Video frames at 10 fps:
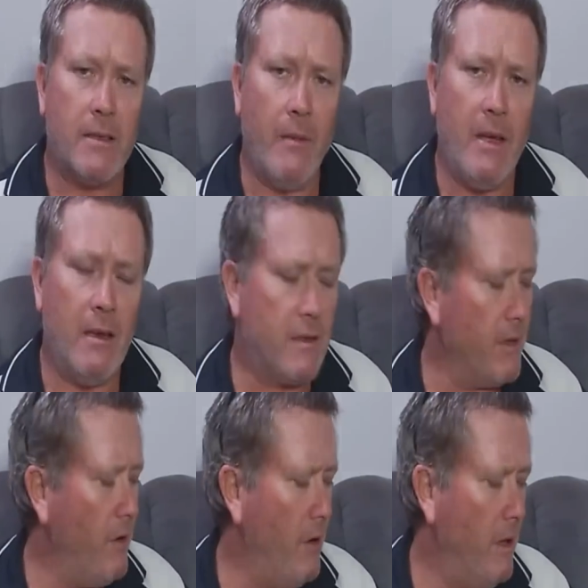Something else
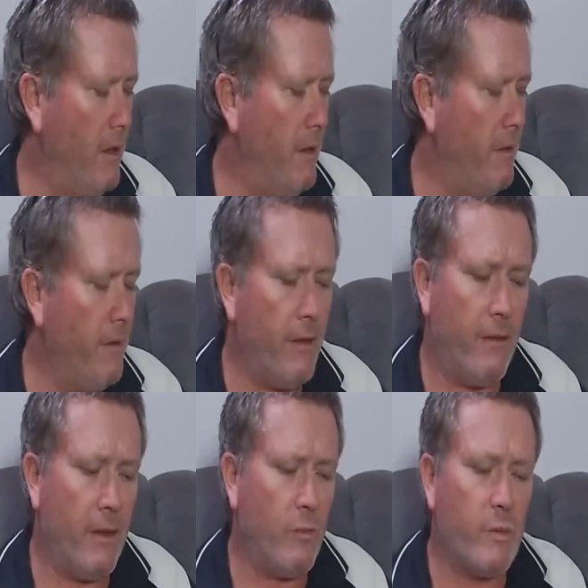
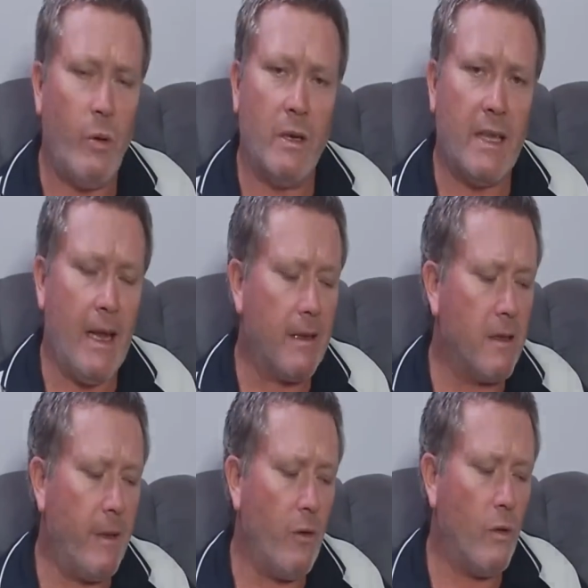that was pointed out
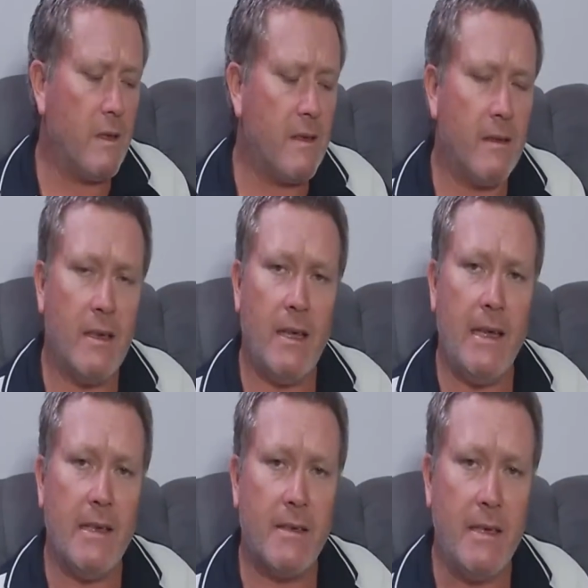to me was
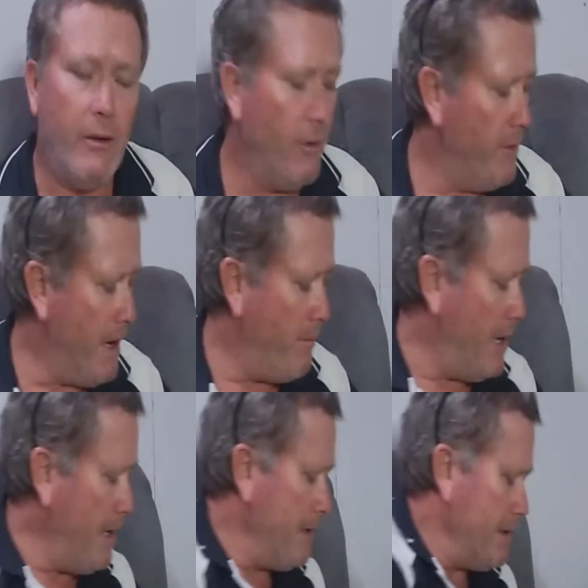the serial
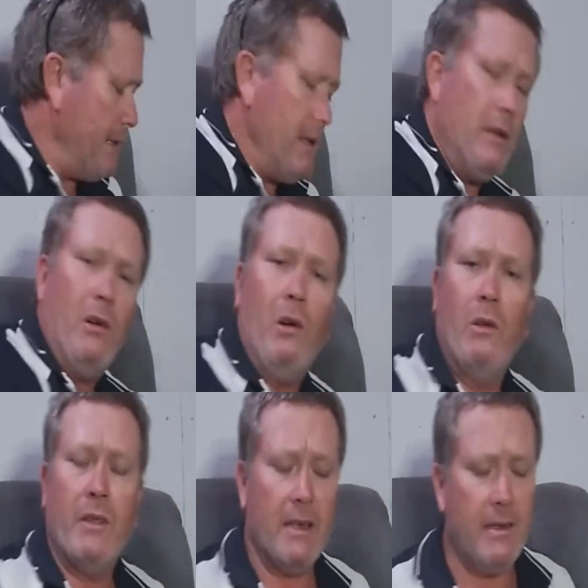number
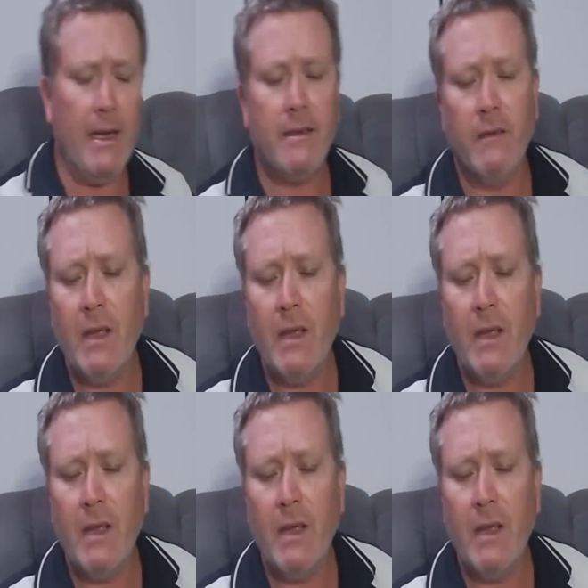on the detector.